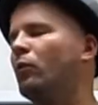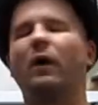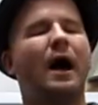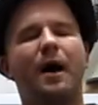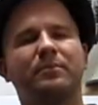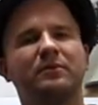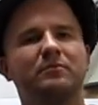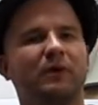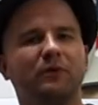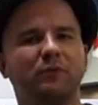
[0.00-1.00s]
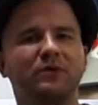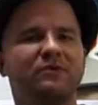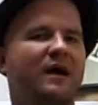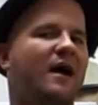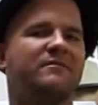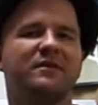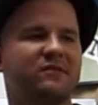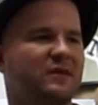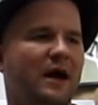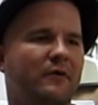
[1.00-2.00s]
what happened, but we used to have this,
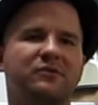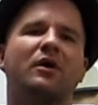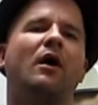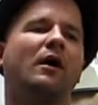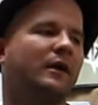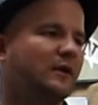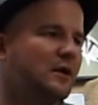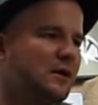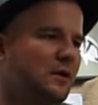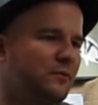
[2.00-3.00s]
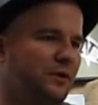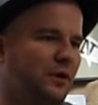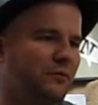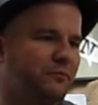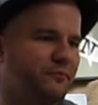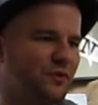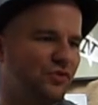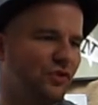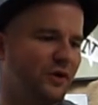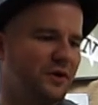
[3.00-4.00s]
and now it's gone, and, you know,
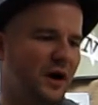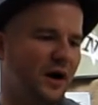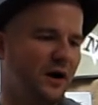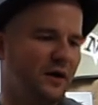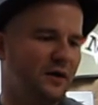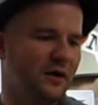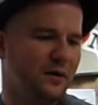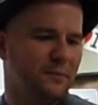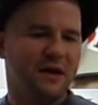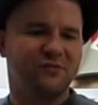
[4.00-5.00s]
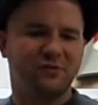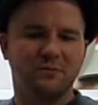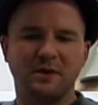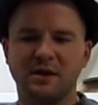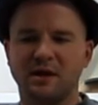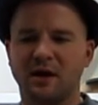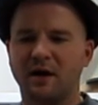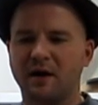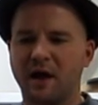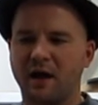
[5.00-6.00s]
should... Uh, mainstream
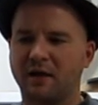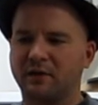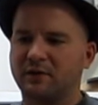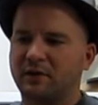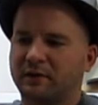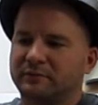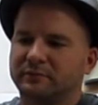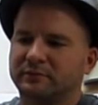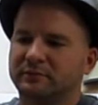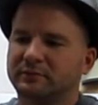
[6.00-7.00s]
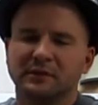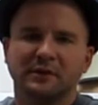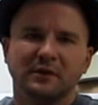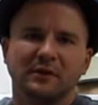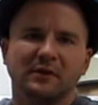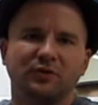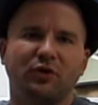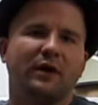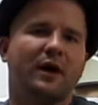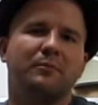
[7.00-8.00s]
media and uh,
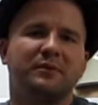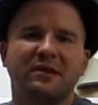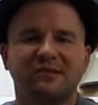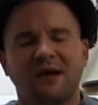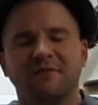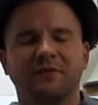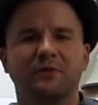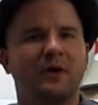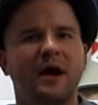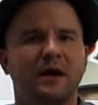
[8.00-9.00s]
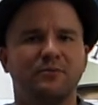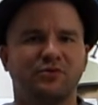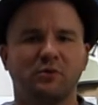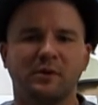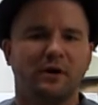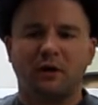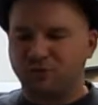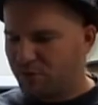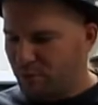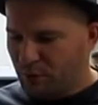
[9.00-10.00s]
drug companies have their way, I'm sure we'd all
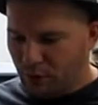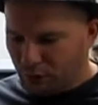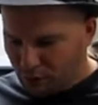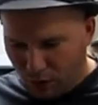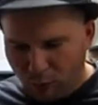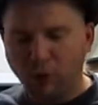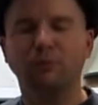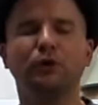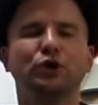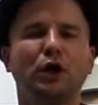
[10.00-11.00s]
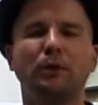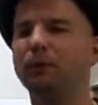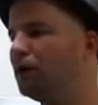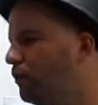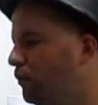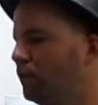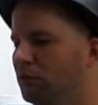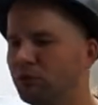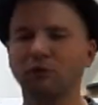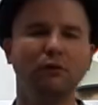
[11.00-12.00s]
just be like, you know, I work my job, I go to
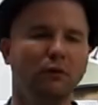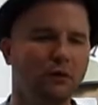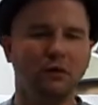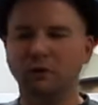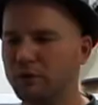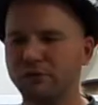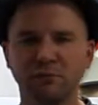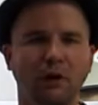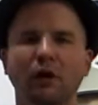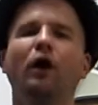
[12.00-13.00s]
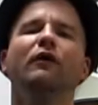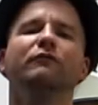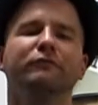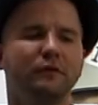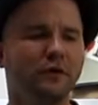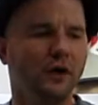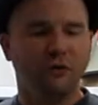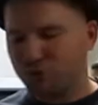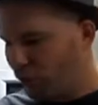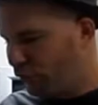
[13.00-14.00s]
the swim, and this is my life, and
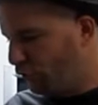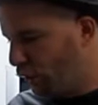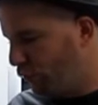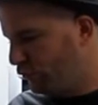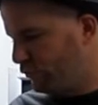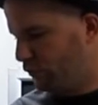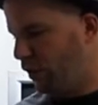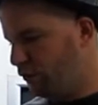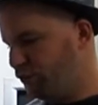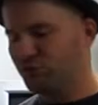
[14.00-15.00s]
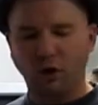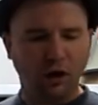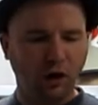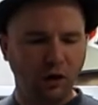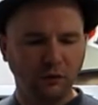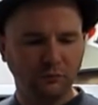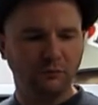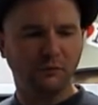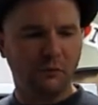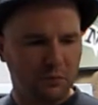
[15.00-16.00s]
there's nothing else, and I just die, and
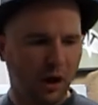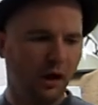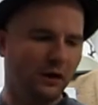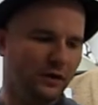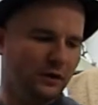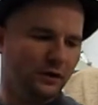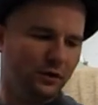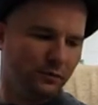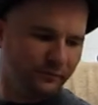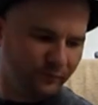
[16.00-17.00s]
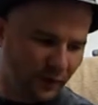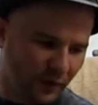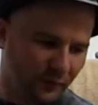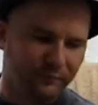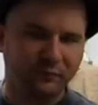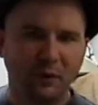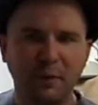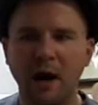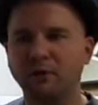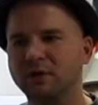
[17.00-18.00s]
blah, blah, blah. You know,
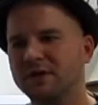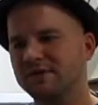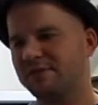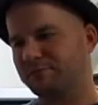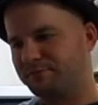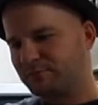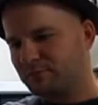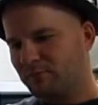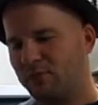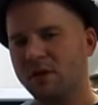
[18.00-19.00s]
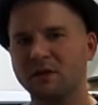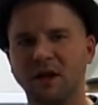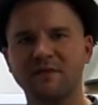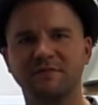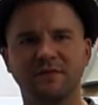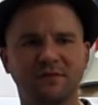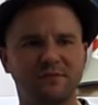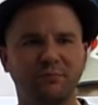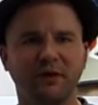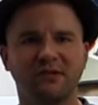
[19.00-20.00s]
powerless. Life is
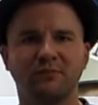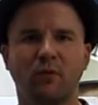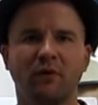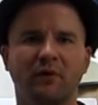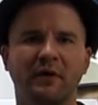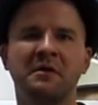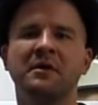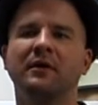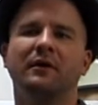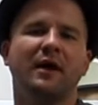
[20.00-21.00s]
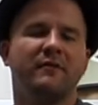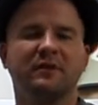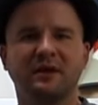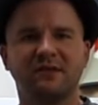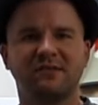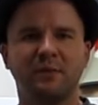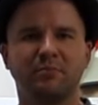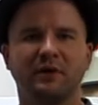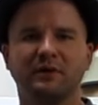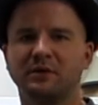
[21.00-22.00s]
bricks and mortar, and everything is
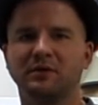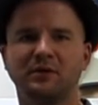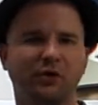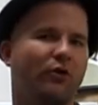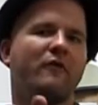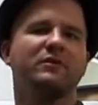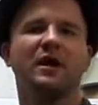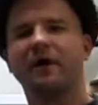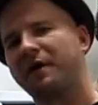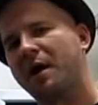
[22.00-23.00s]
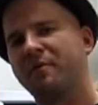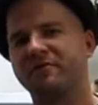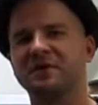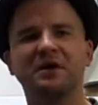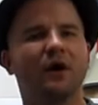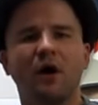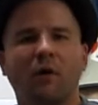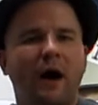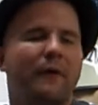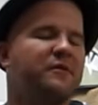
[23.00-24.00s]
separate, and you're over there, and I'm over here.
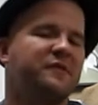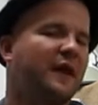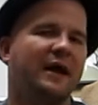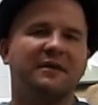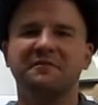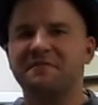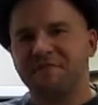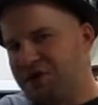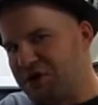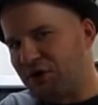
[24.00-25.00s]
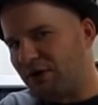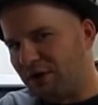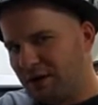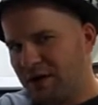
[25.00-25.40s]
Well, how is it that I can feel